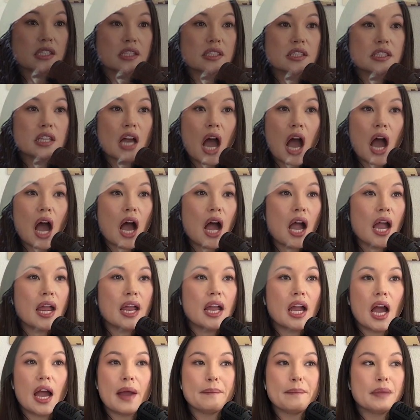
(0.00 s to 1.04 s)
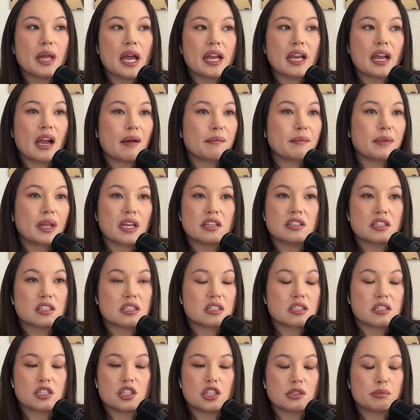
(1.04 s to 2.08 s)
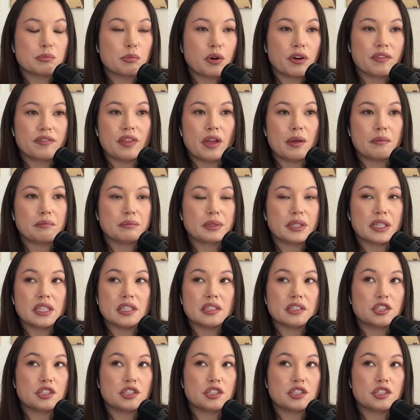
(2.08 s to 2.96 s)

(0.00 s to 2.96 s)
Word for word: Iconic. I, am like, I'm like, just, just more of them, please.